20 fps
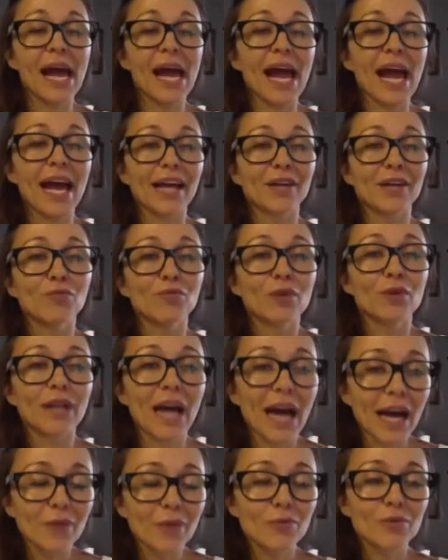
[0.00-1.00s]
And what
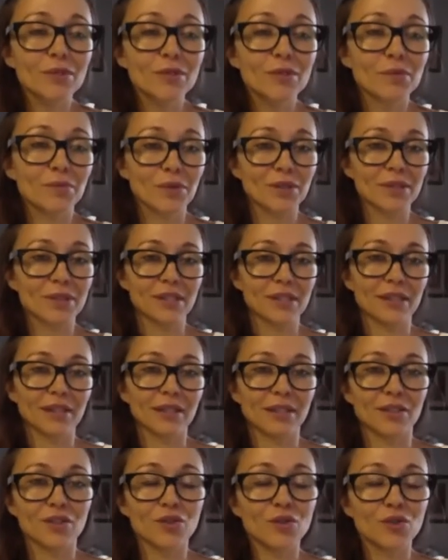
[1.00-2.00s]
I was
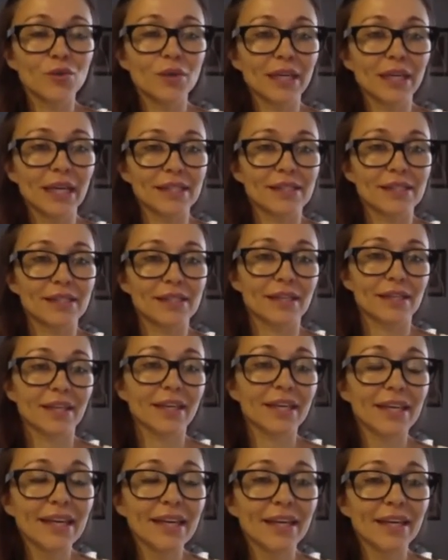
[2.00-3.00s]
personally doing as a
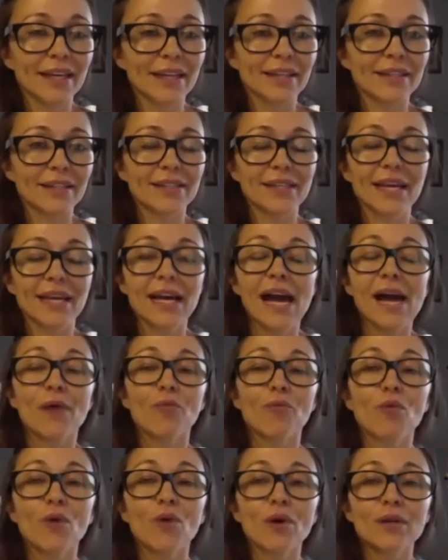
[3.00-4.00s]
kid
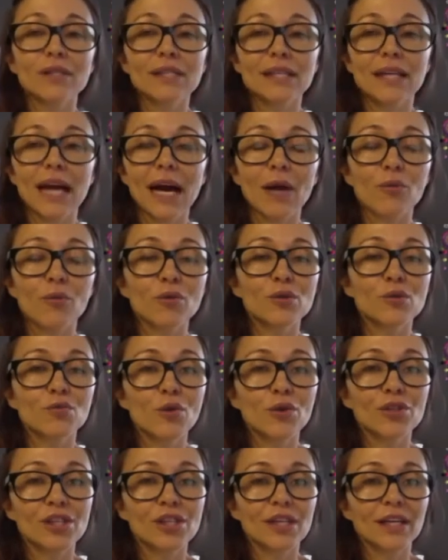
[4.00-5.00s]
was that I was
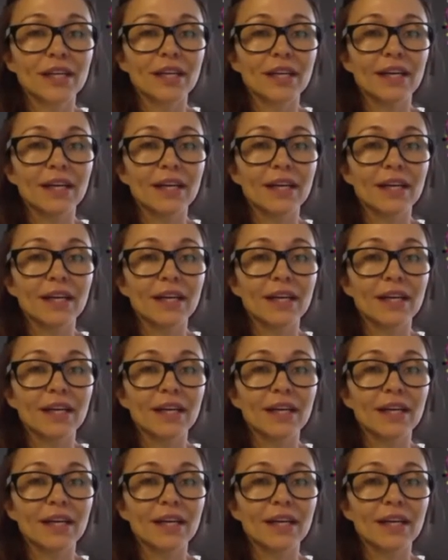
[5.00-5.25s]
watching